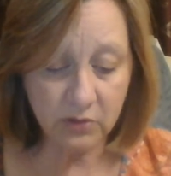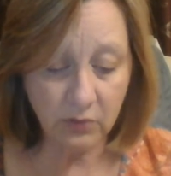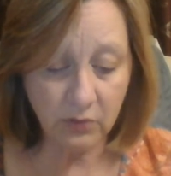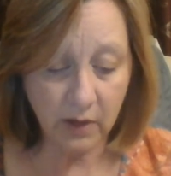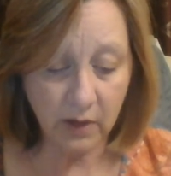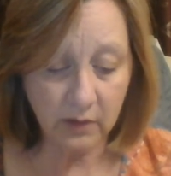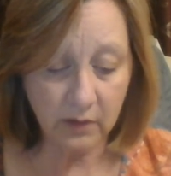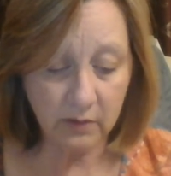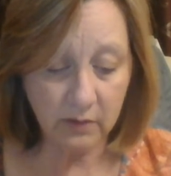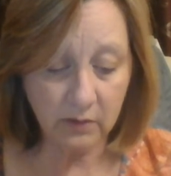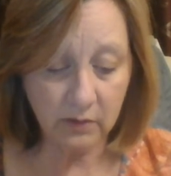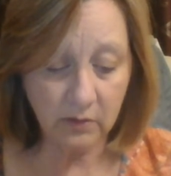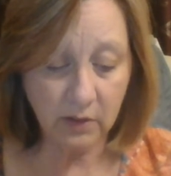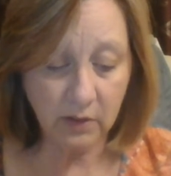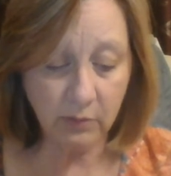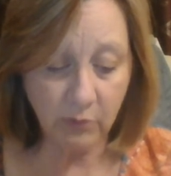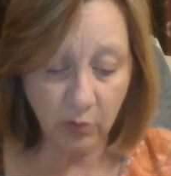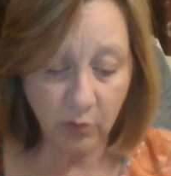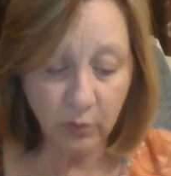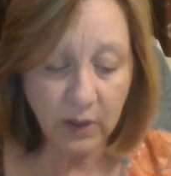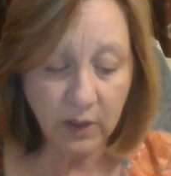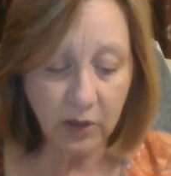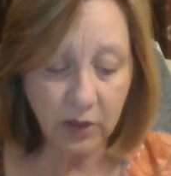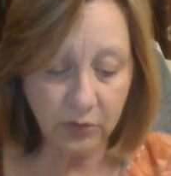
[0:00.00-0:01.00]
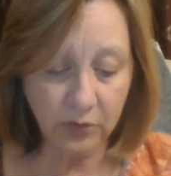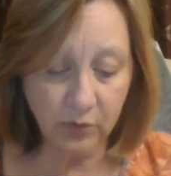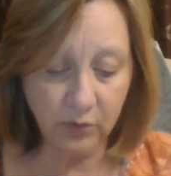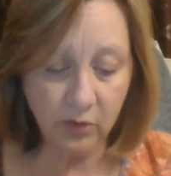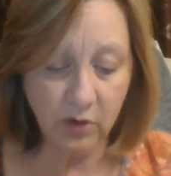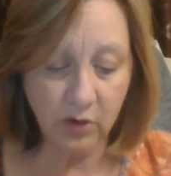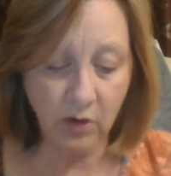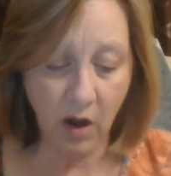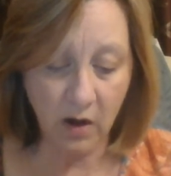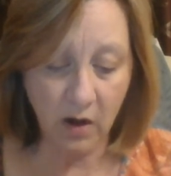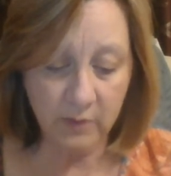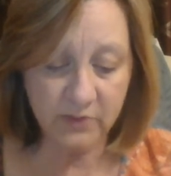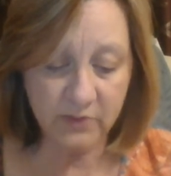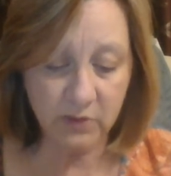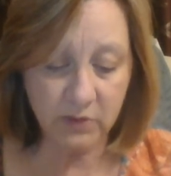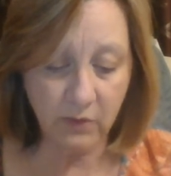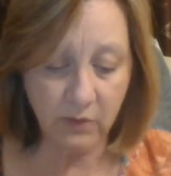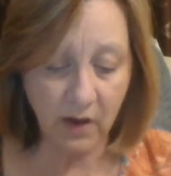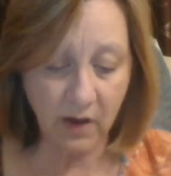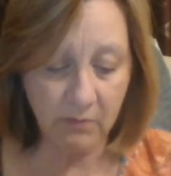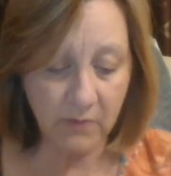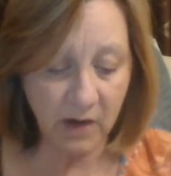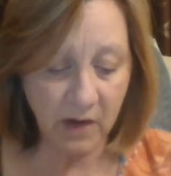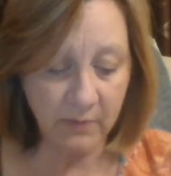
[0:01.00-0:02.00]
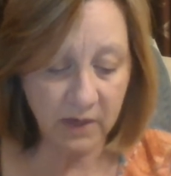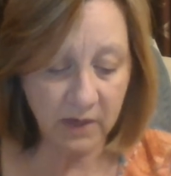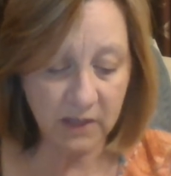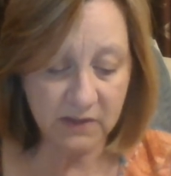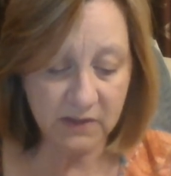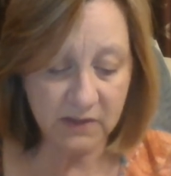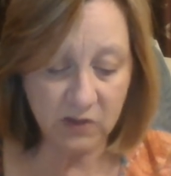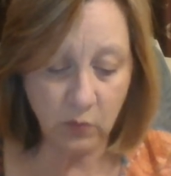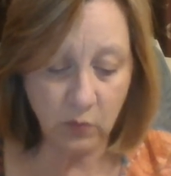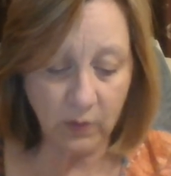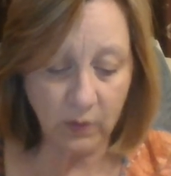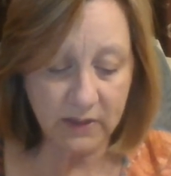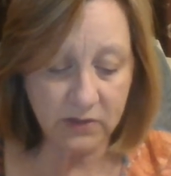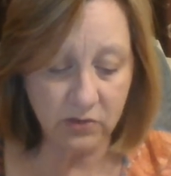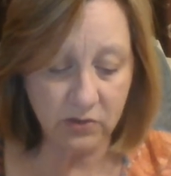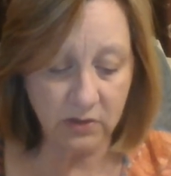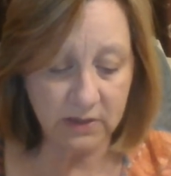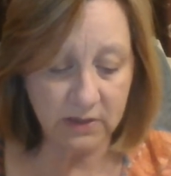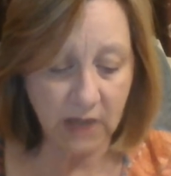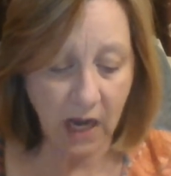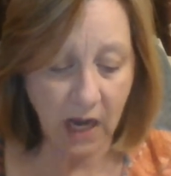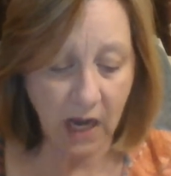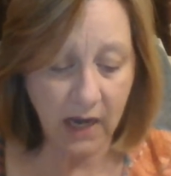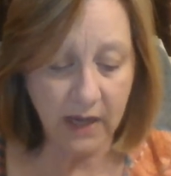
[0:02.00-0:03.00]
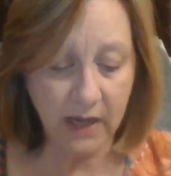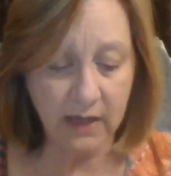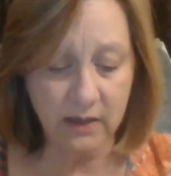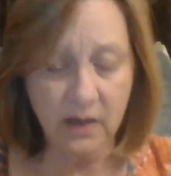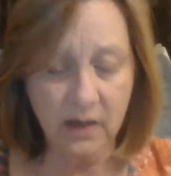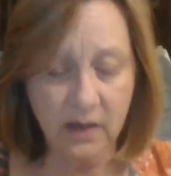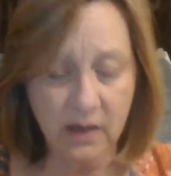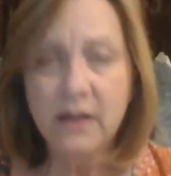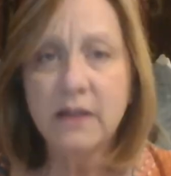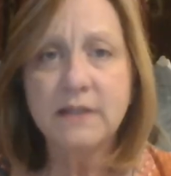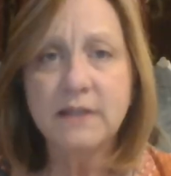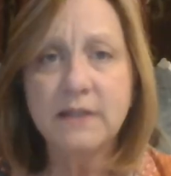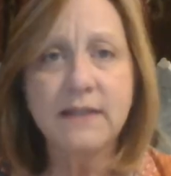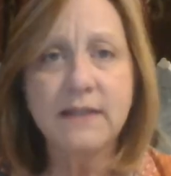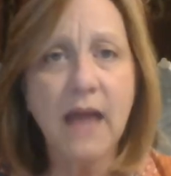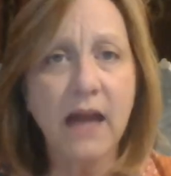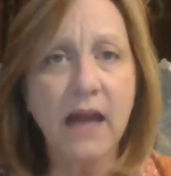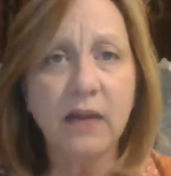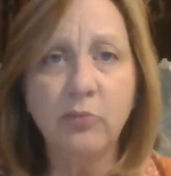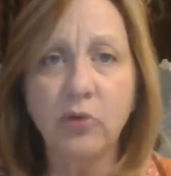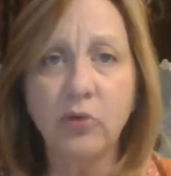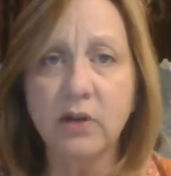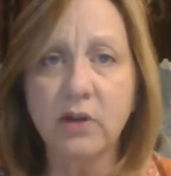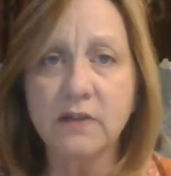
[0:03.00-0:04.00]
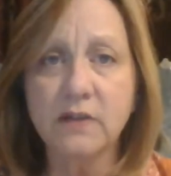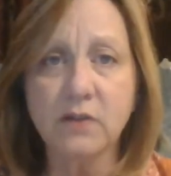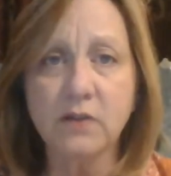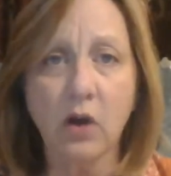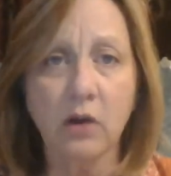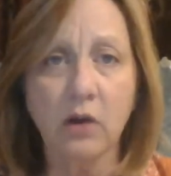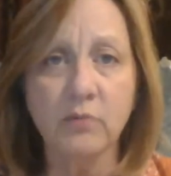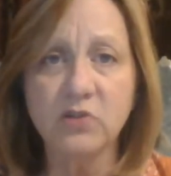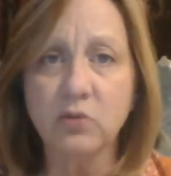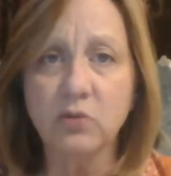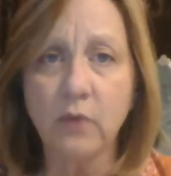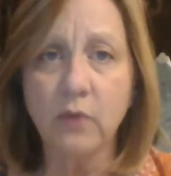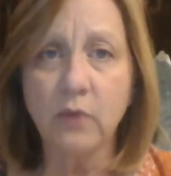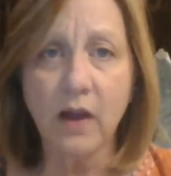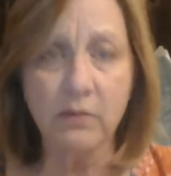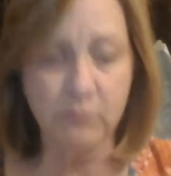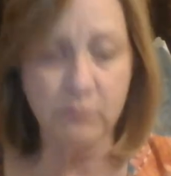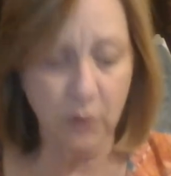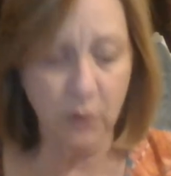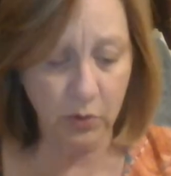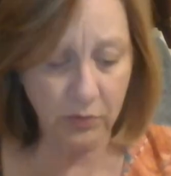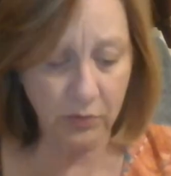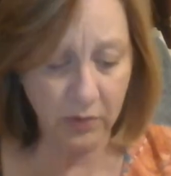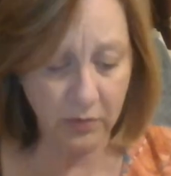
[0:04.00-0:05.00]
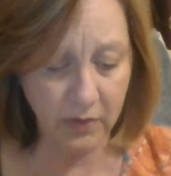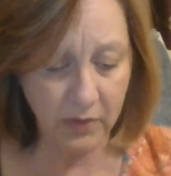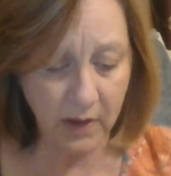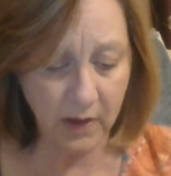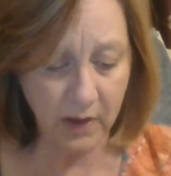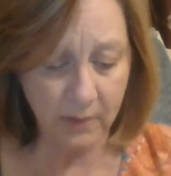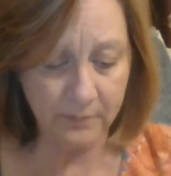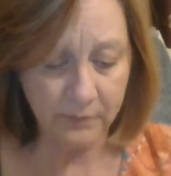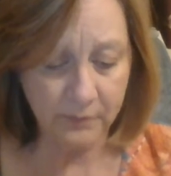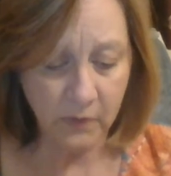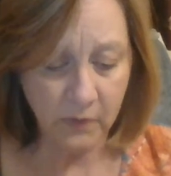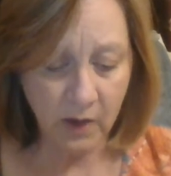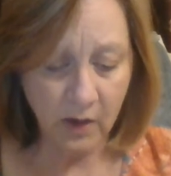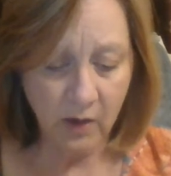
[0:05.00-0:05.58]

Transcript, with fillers: around Marie threw her arms around Mummy and squeezed her tight. Daddy put his arms around both of them.